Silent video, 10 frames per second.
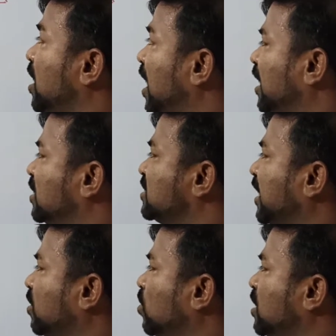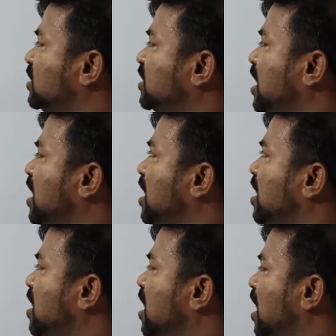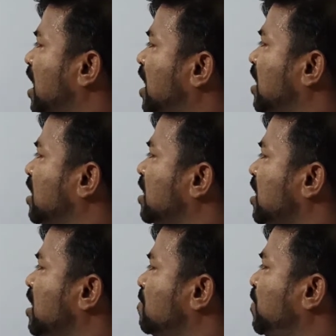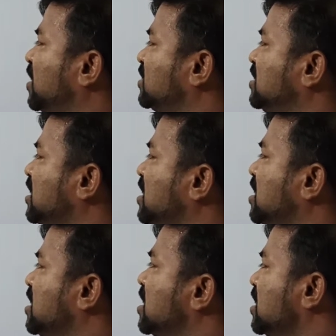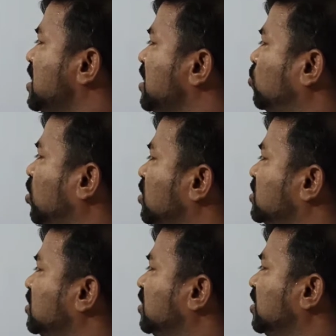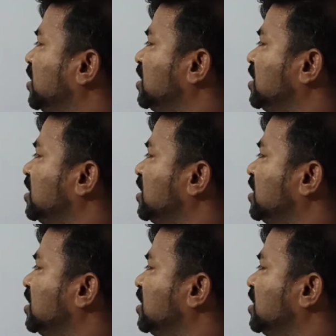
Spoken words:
and the second one is A, and A plus D equals 30.